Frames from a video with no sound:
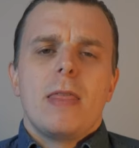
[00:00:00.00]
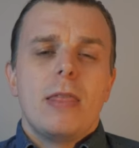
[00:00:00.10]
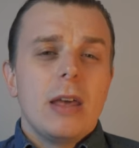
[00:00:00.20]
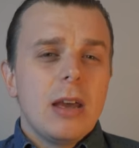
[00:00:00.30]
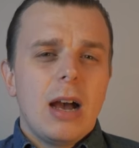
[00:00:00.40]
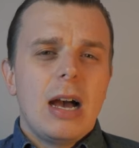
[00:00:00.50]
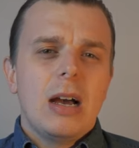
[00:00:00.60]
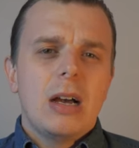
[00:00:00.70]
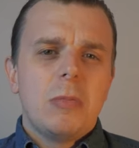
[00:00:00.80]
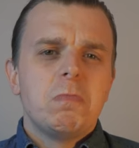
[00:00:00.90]
There
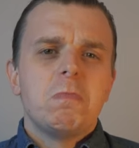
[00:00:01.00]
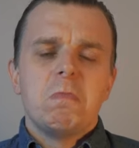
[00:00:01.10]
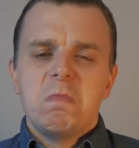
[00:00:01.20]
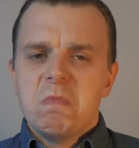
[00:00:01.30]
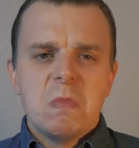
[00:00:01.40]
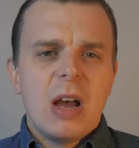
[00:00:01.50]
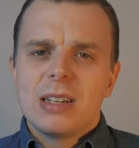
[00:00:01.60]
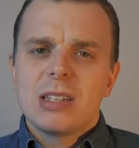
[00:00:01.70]
are a